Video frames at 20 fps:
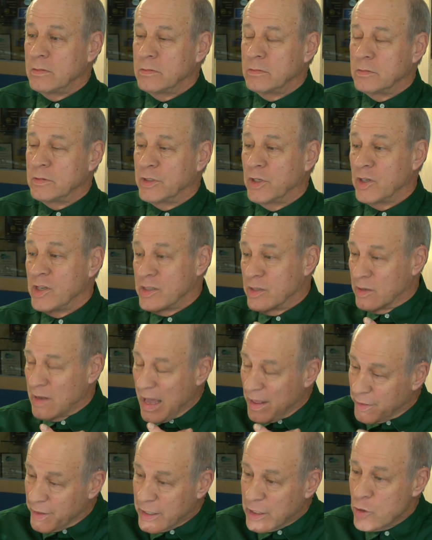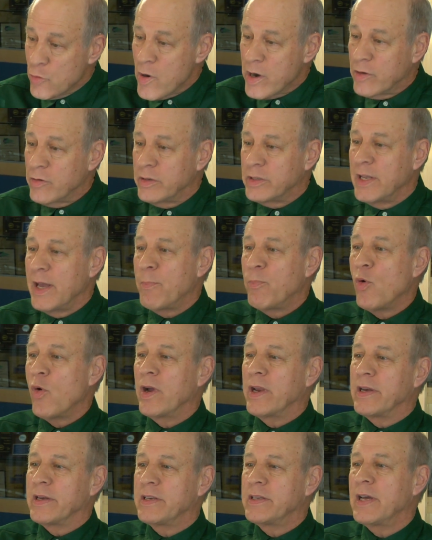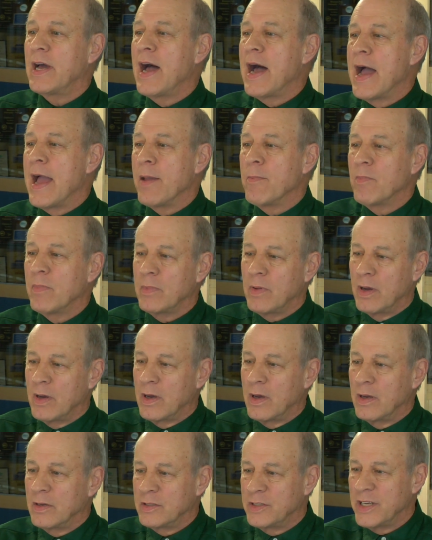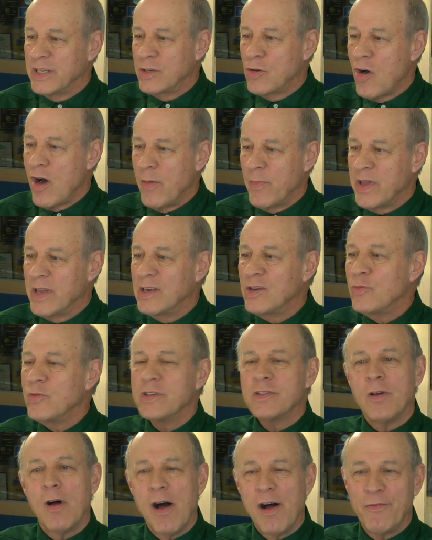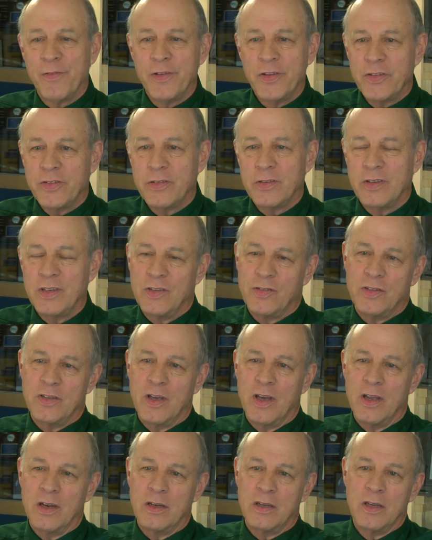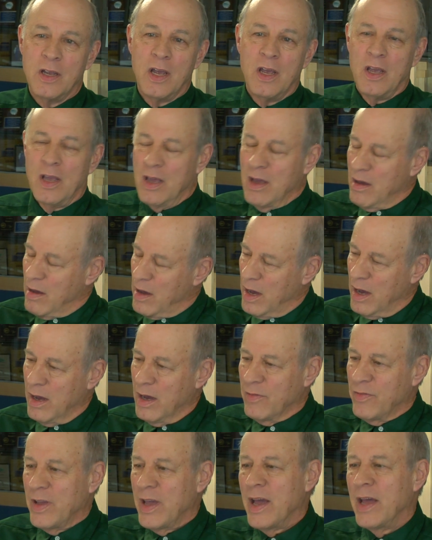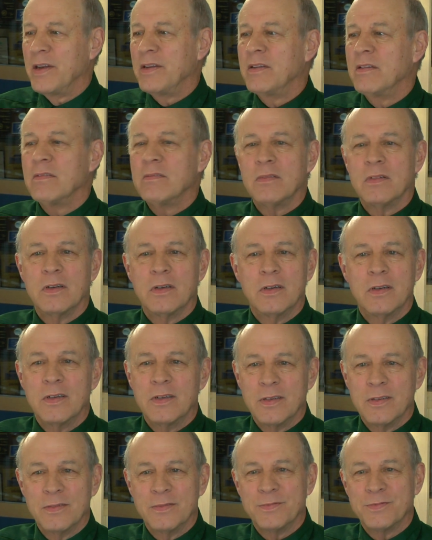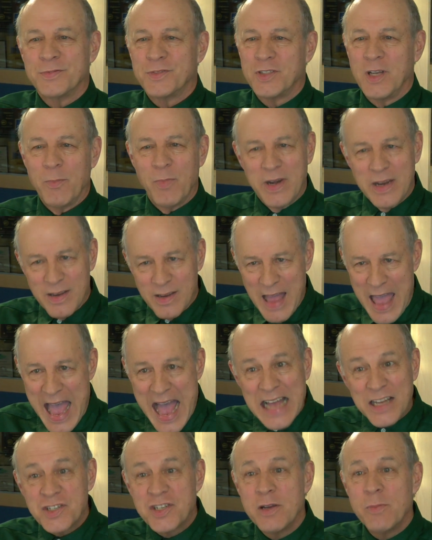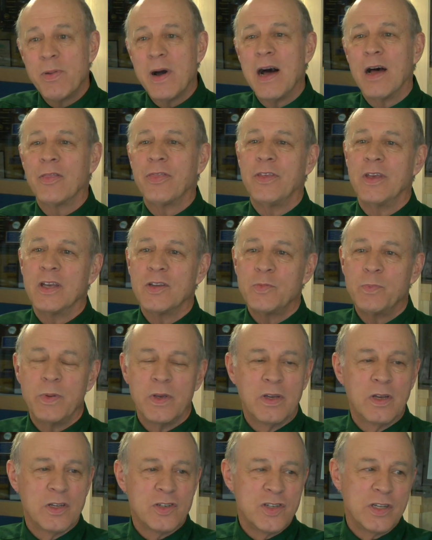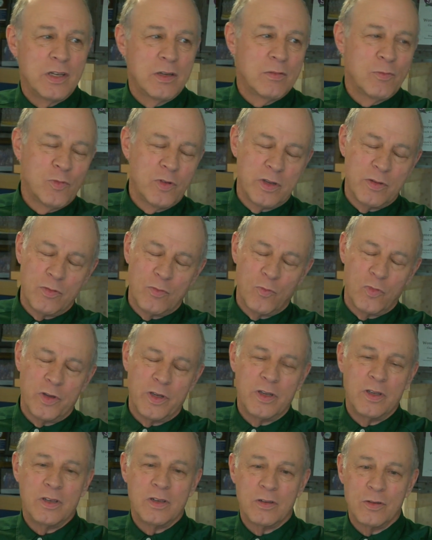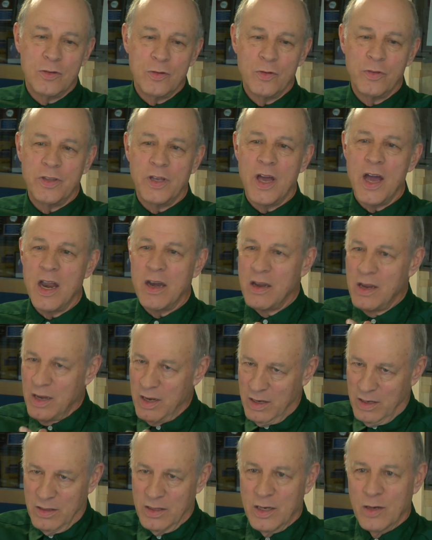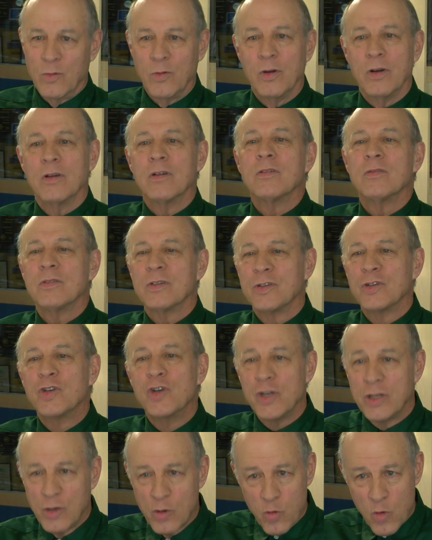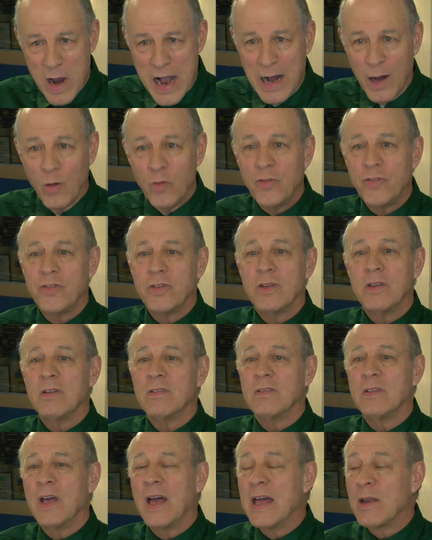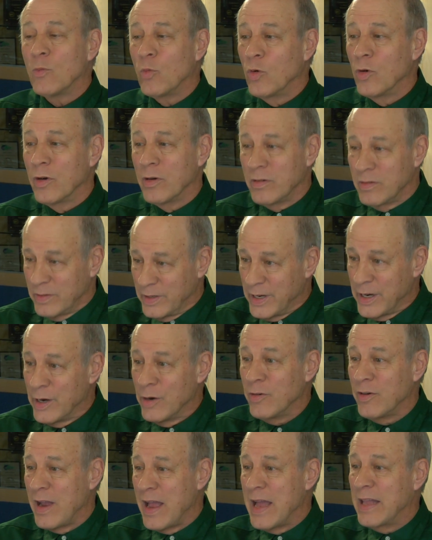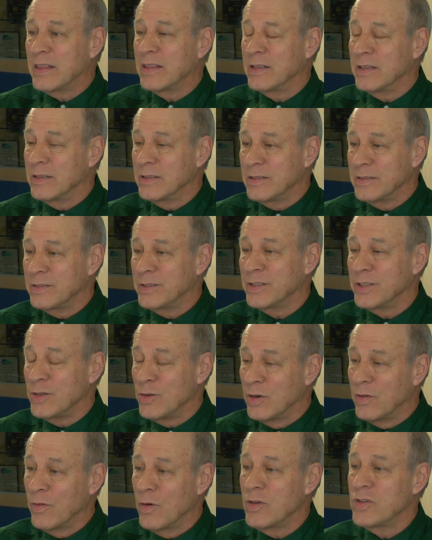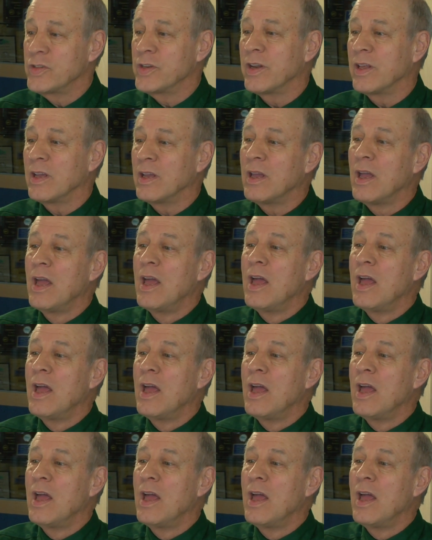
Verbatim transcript: the athletic director at that point in time uh, did call me into his office. He said, I've had um, somebody ask about this because he, we, we, he knew that there were good crowds that were here at the, the university.